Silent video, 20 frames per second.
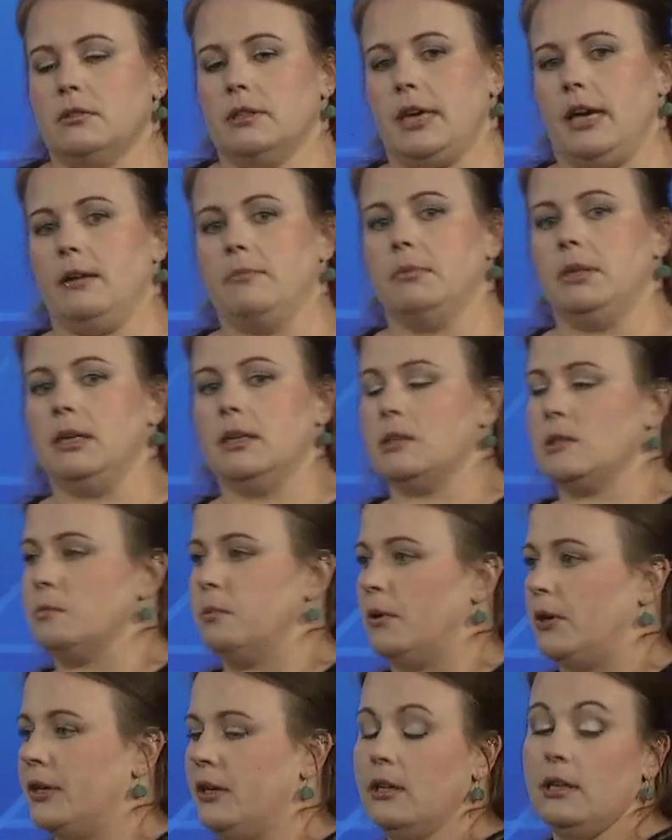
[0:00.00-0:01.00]
can be
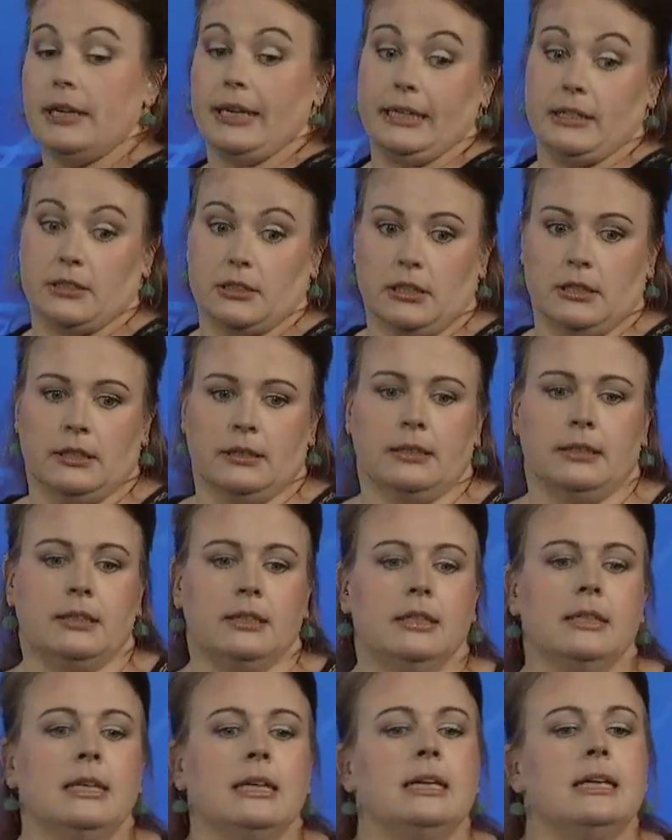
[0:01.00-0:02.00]
exploited later.
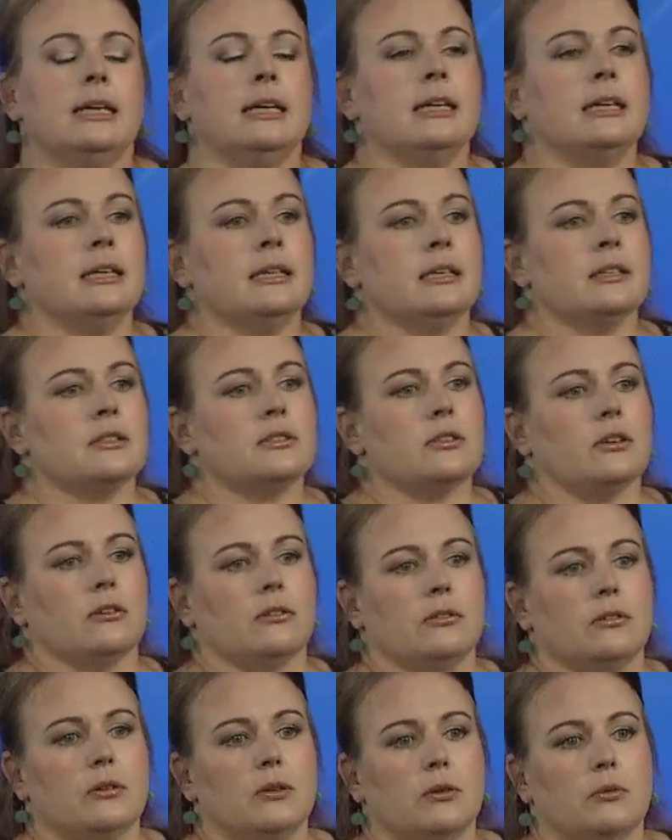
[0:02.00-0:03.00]

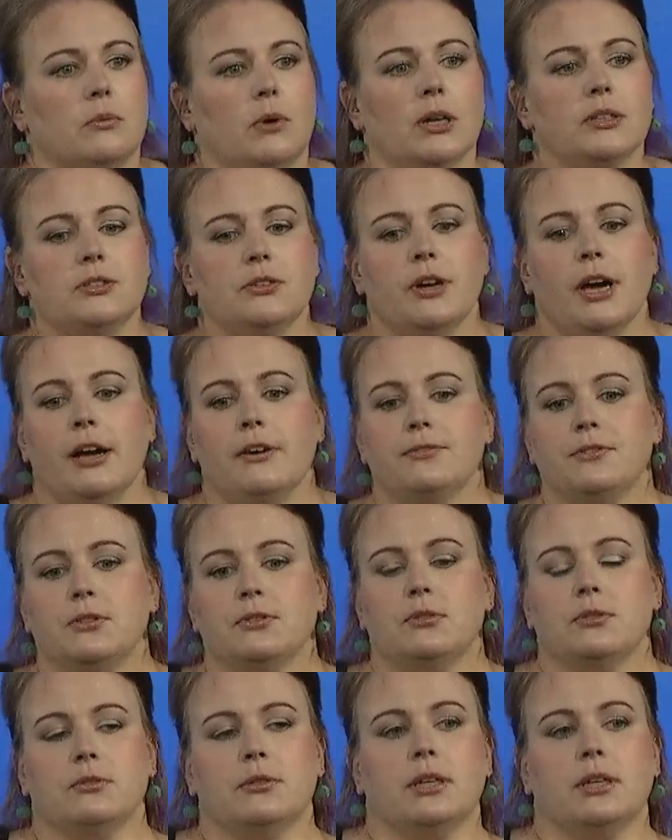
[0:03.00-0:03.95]
So what you have to do